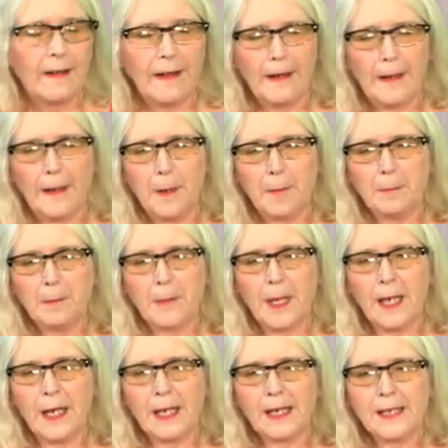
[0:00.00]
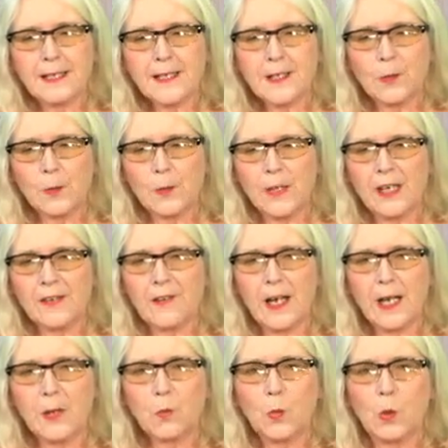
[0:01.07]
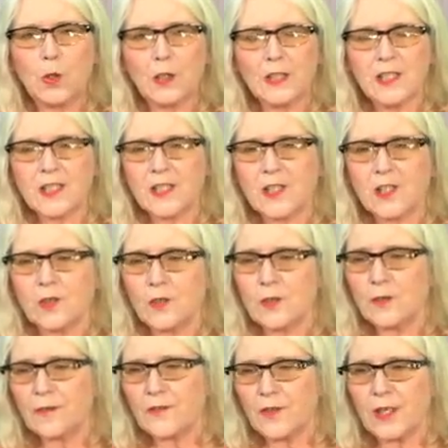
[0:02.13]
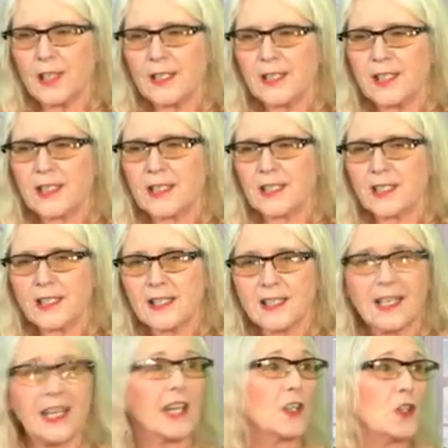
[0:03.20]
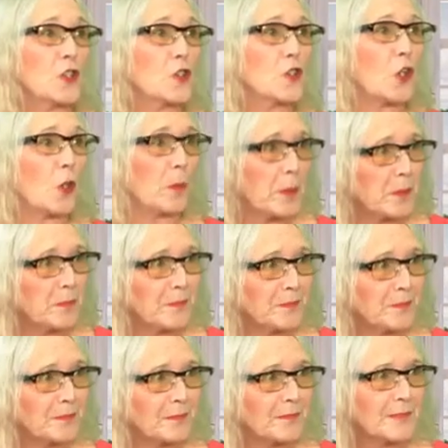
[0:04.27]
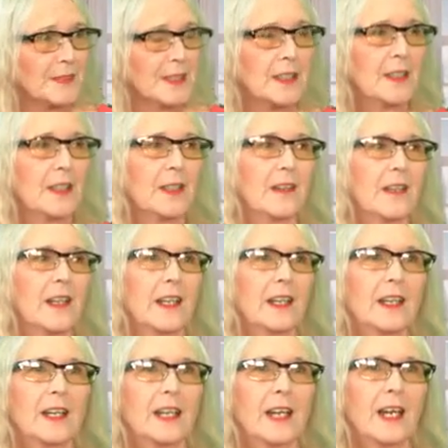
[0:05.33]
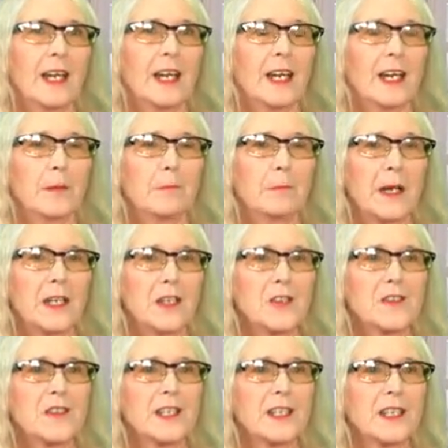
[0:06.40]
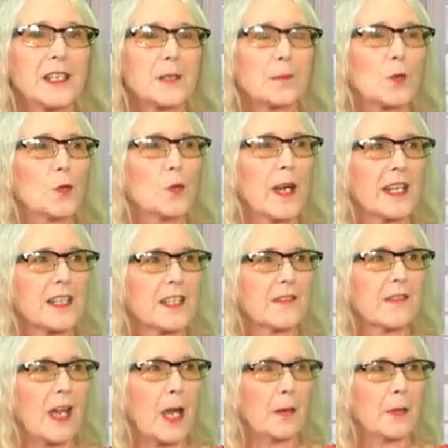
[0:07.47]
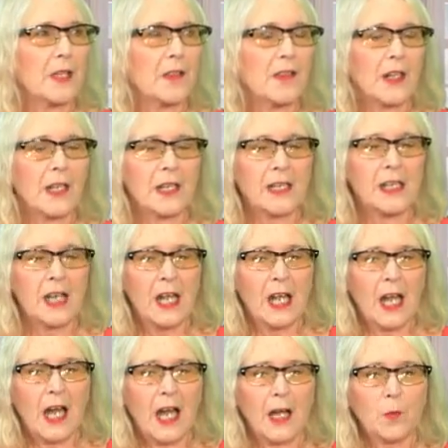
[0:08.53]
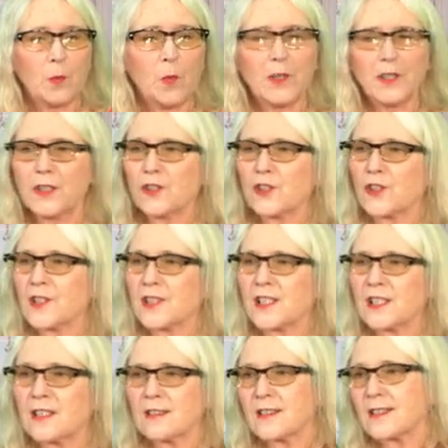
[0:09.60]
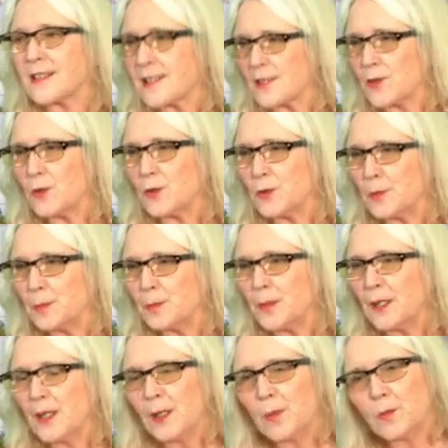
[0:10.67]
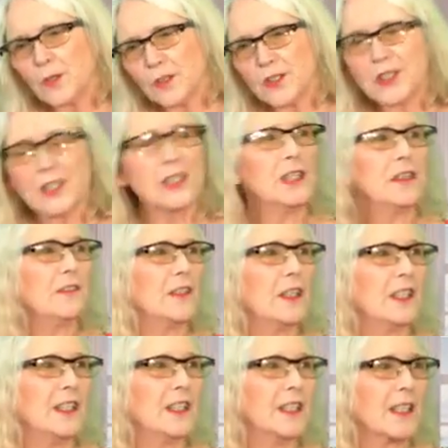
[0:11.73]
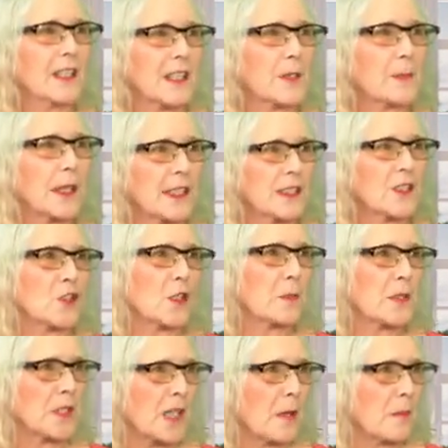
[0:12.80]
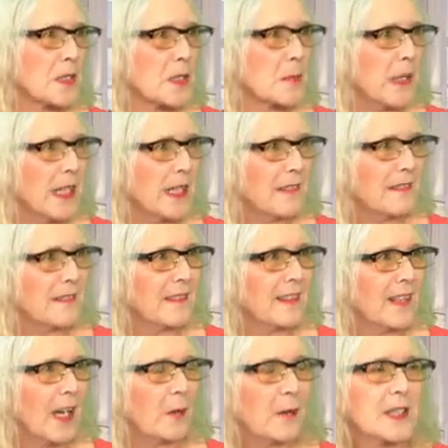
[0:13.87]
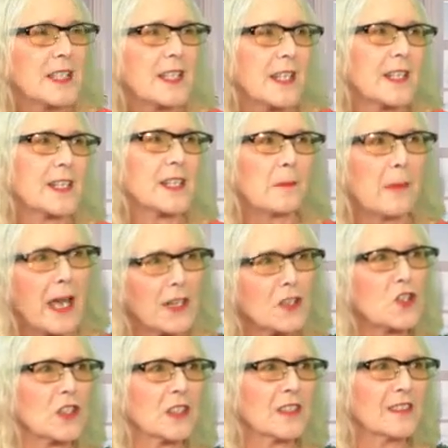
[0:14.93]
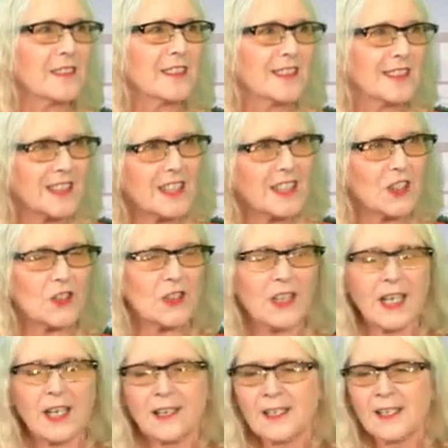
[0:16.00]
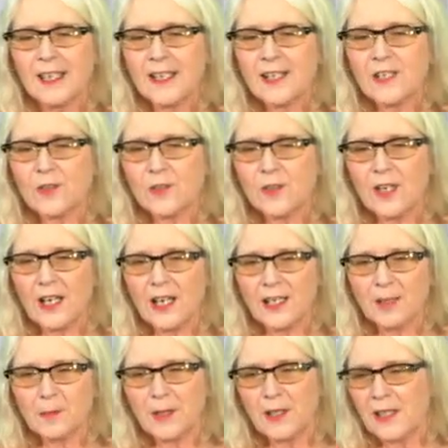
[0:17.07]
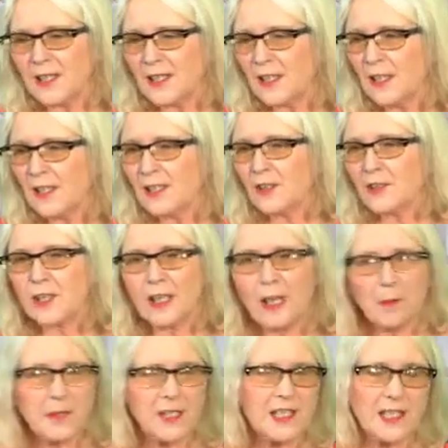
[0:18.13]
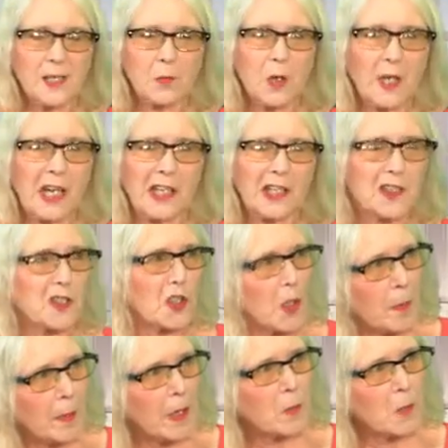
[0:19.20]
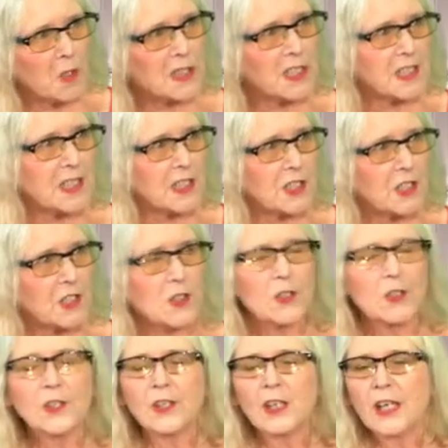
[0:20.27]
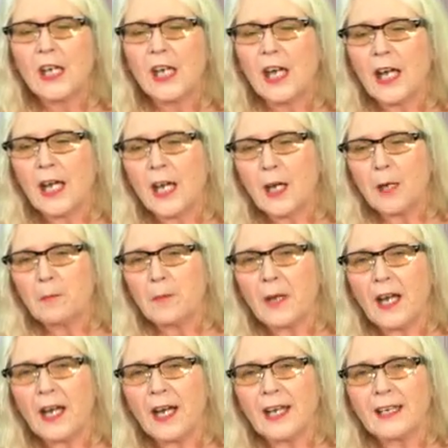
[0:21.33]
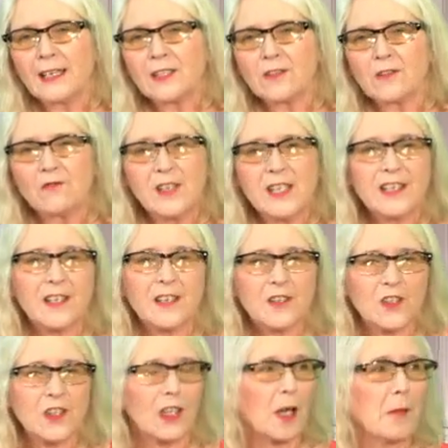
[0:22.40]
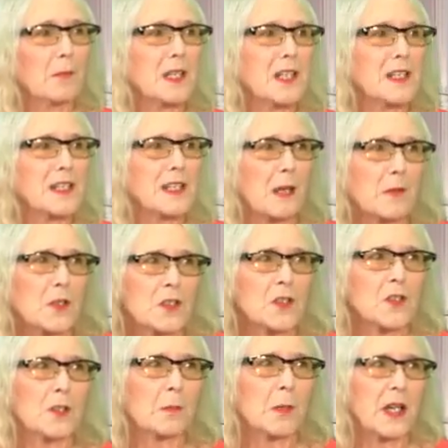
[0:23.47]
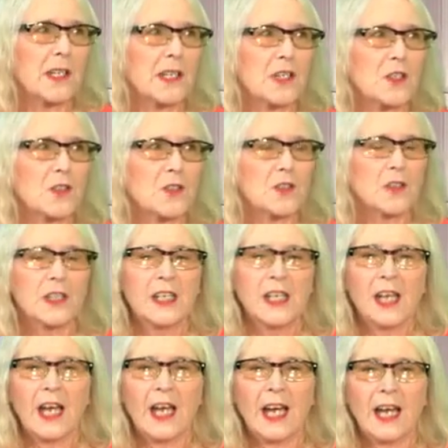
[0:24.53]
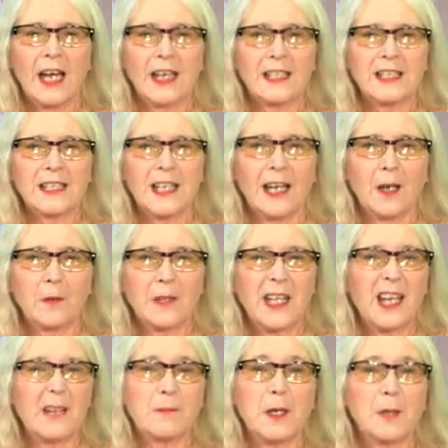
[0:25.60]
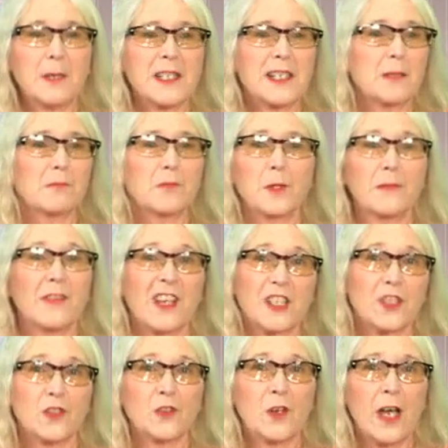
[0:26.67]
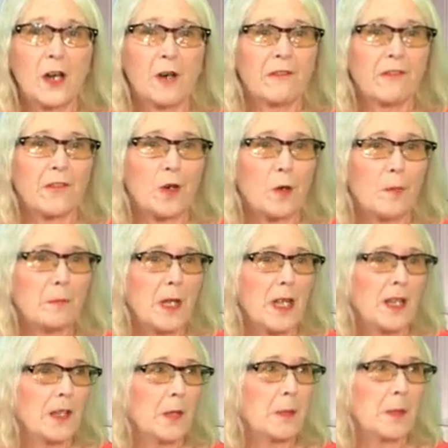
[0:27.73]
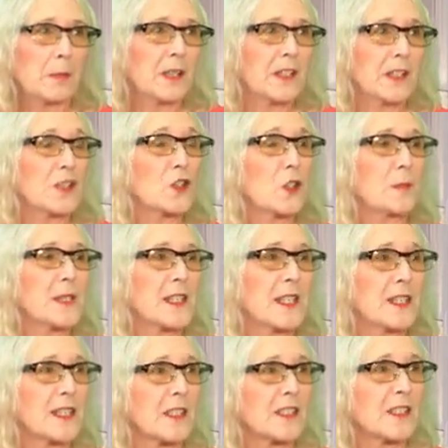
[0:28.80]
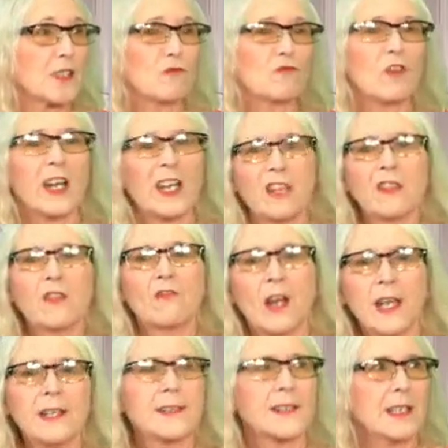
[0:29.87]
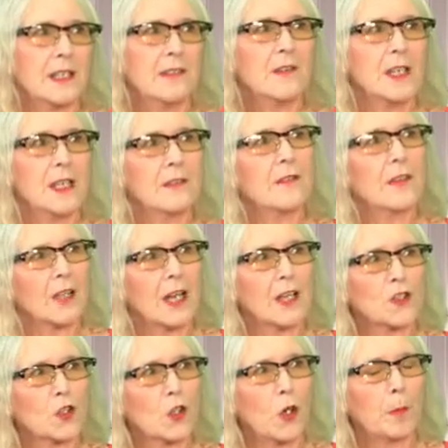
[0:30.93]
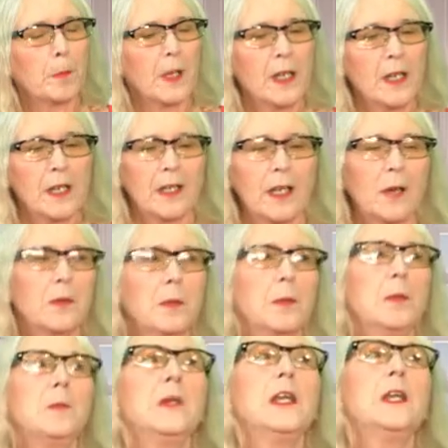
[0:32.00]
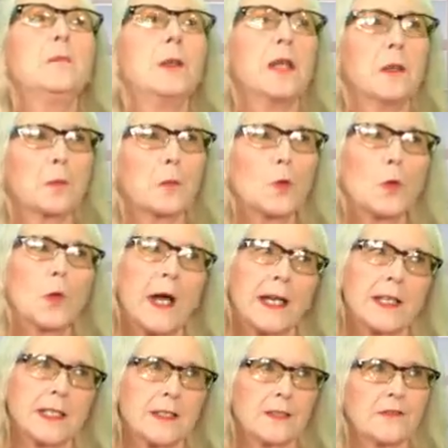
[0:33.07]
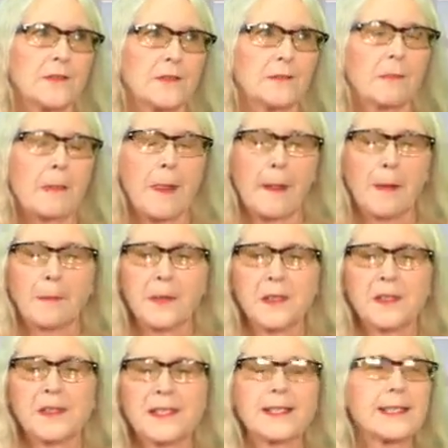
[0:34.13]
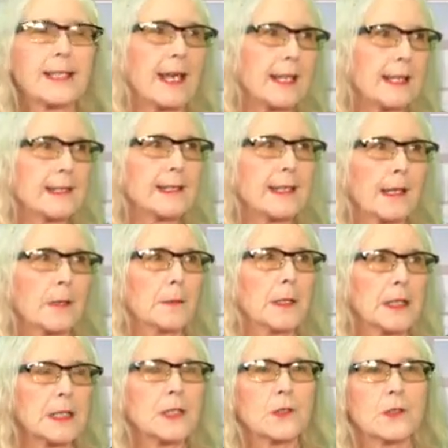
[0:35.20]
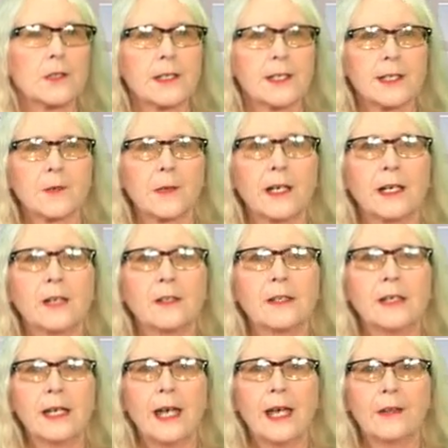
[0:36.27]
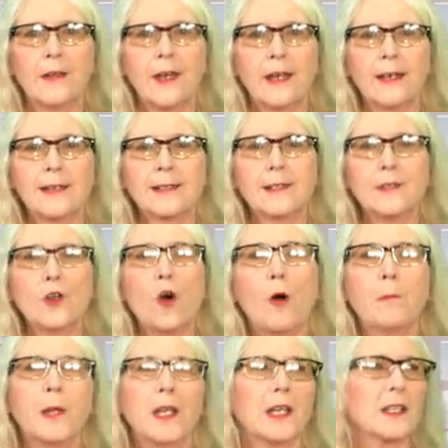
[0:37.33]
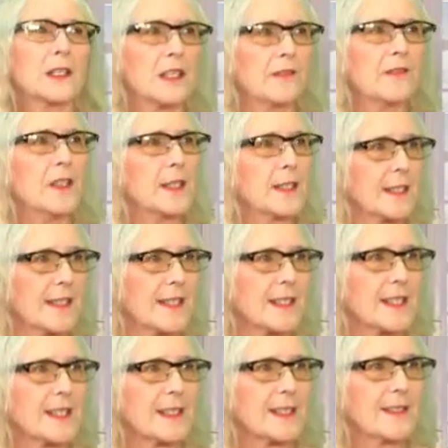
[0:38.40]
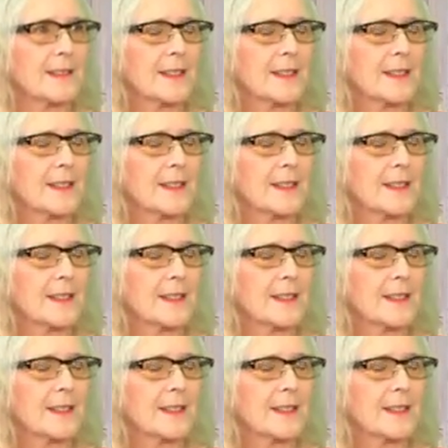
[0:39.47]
So if I want to, for instance, get a new job, then by using his proactive habit, then I wouldn't just sit at home, watch TV and expect a job to come to me. I would take some action to do that. So I'd be looking up to see what kind of job I wanted to do. I'd research the companies that I'm going to apply to, and I would get maybe some professional help from the people in the job centre to write the right CV for that job. That would be me being proactive. But there's a second element to it as well, and that is not being a defeatist.